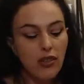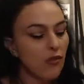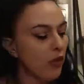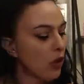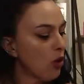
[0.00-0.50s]

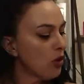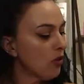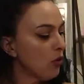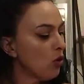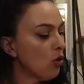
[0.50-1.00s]
And for those
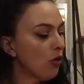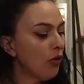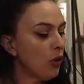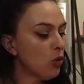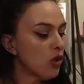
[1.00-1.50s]
of you who
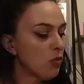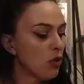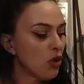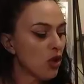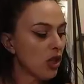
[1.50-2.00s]
feel
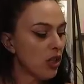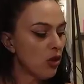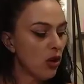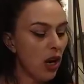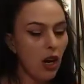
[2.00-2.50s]
spiritually
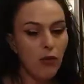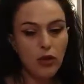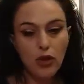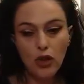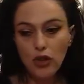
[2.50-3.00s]
you can't
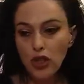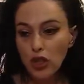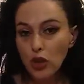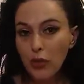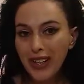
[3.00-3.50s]
return to
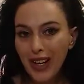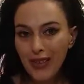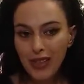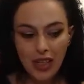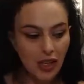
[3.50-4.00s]
your twin
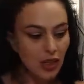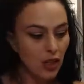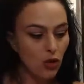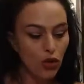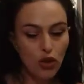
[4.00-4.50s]
as yet
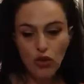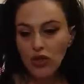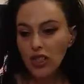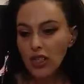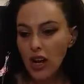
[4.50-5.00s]
and you're
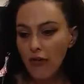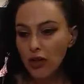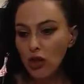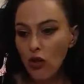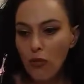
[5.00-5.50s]
choosing to have a
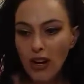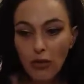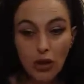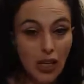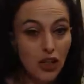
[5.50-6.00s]
soulmate
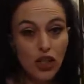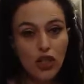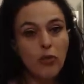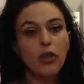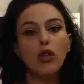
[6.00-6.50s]

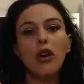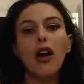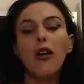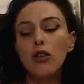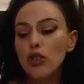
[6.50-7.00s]
relationship and you
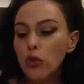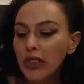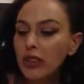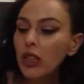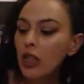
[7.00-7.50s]
are a
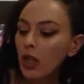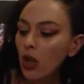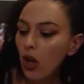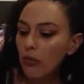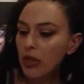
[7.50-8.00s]
twin,
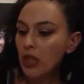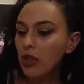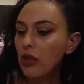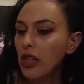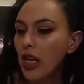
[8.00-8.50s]
I'm going
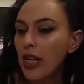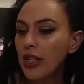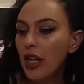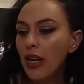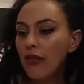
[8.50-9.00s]
to
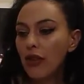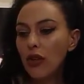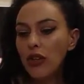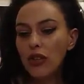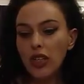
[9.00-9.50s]
create a
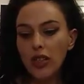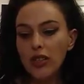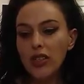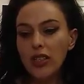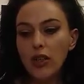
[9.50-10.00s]
very
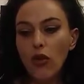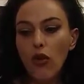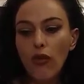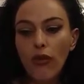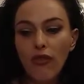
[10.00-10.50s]
unique set
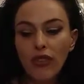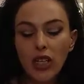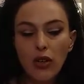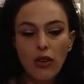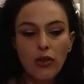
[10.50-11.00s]
of
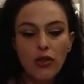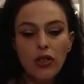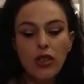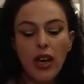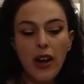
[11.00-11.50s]

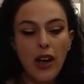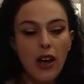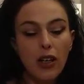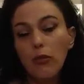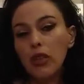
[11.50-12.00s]
videos that
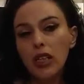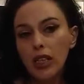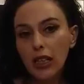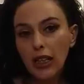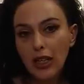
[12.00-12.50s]
are
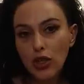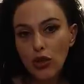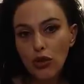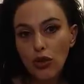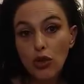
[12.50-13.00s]
completely linked
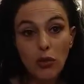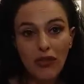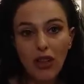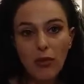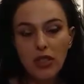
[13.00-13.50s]
to twin
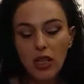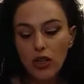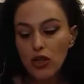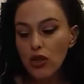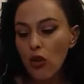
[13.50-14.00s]
flame /
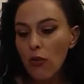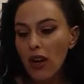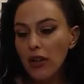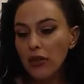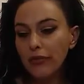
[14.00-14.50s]

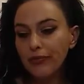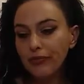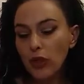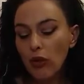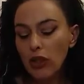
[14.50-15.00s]
soulmate
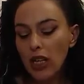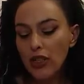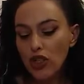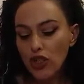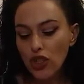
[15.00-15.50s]

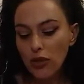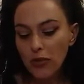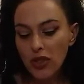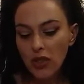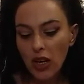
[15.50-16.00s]

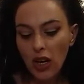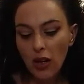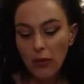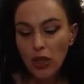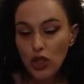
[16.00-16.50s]
relationships,
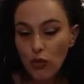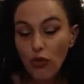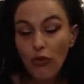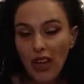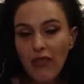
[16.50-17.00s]
because you
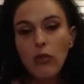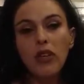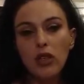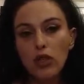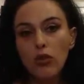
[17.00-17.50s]
will forever
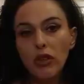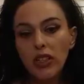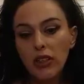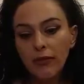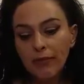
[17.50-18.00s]
be a
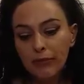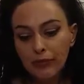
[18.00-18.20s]
twin